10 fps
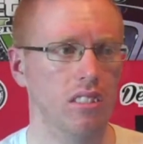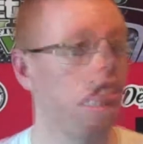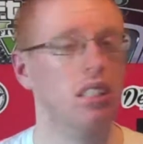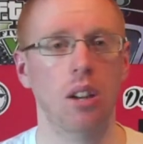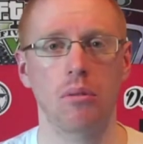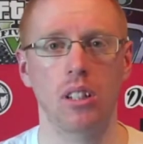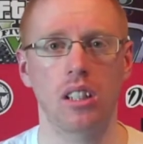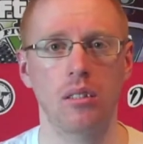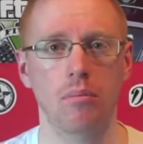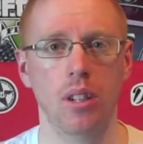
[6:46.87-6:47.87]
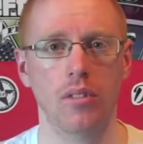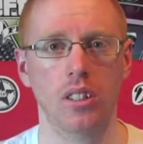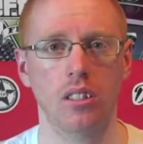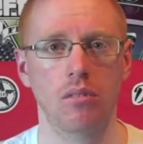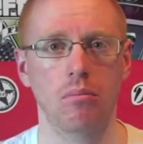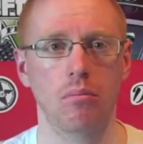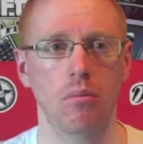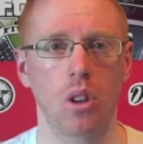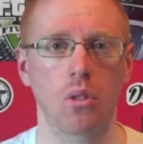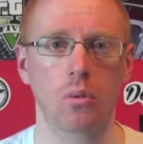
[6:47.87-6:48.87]
So a bit of a
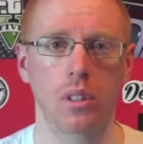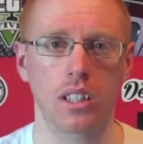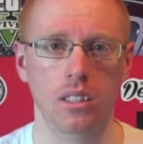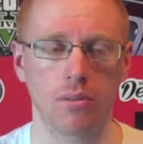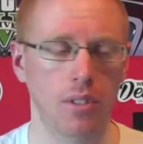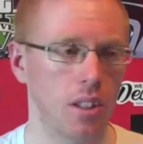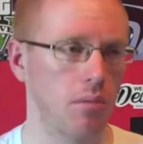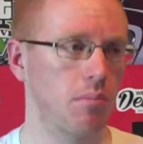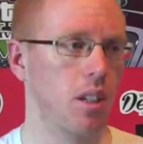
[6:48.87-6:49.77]
long-winded film.